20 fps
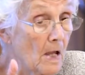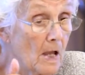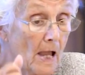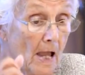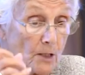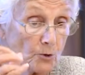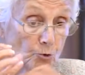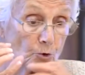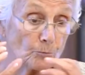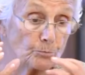
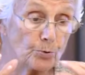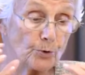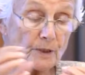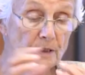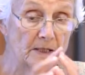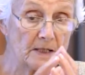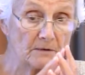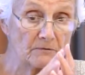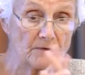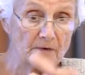And to put
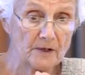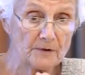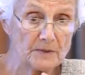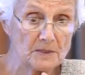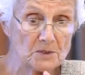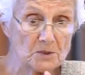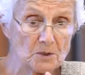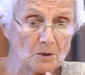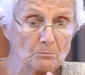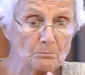in very
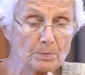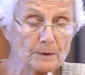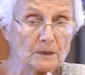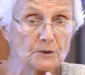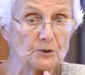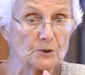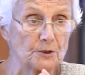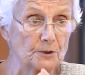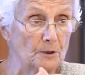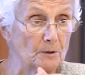simple
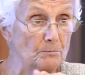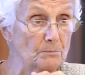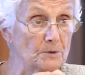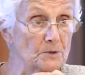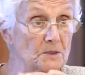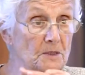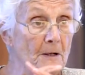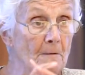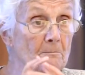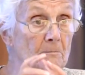
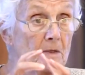terms,